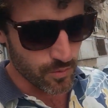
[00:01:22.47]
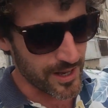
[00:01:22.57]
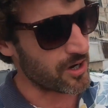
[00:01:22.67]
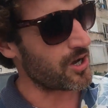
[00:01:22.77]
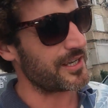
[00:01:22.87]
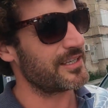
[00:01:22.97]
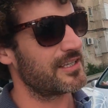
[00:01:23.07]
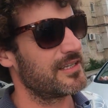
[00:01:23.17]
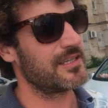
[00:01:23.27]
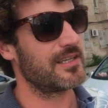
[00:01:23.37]
when I
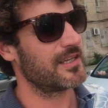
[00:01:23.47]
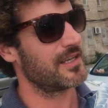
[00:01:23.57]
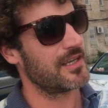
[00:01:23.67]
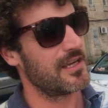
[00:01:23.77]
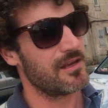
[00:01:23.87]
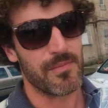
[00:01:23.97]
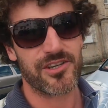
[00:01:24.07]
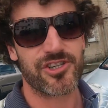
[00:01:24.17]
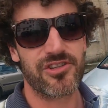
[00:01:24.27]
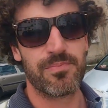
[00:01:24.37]

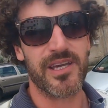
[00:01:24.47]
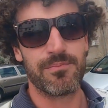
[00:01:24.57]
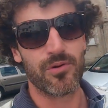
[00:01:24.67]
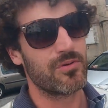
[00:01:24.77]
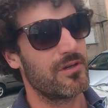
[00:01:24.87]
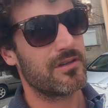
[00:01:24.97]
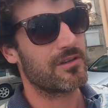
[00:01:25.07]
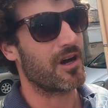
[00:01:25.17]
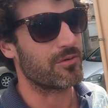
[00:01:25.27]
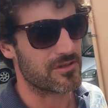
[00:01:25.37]
mentioned to people
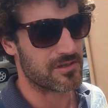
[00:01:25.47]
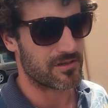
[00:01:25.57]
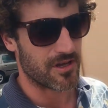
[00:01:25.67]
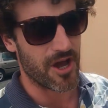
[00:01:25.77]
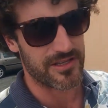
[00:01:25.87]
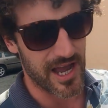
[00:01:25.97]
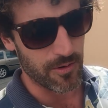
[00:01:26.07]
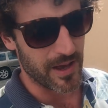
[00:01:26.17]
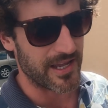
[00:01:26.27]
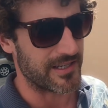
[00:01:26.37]
that I was going to
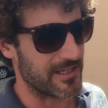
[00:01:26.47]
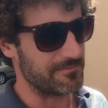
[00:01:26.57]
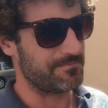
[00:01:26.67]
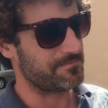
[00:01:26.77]
Albania,